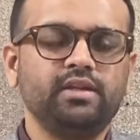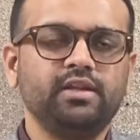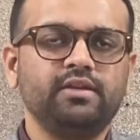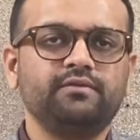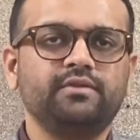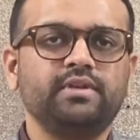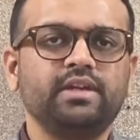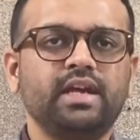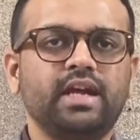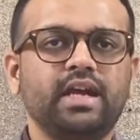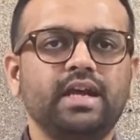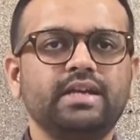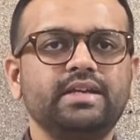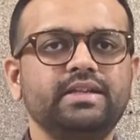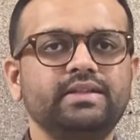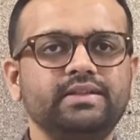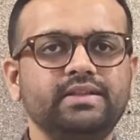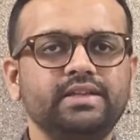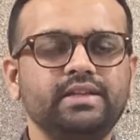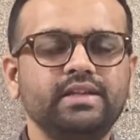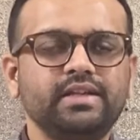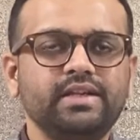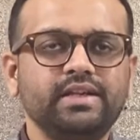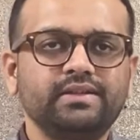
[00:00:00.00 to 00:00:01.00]
if the
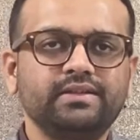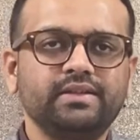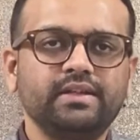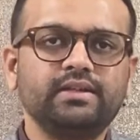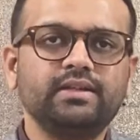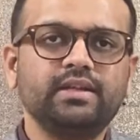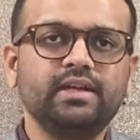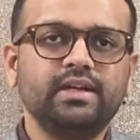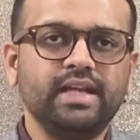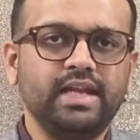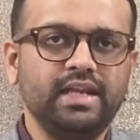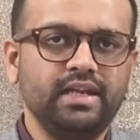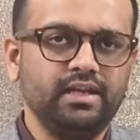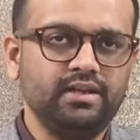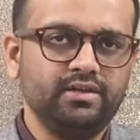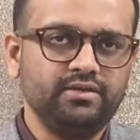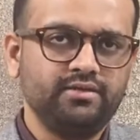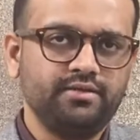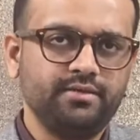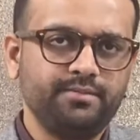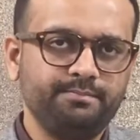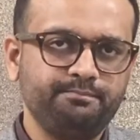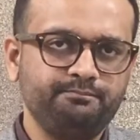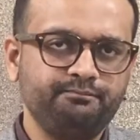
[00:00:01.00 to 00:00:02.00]
IEC is in the DEL list.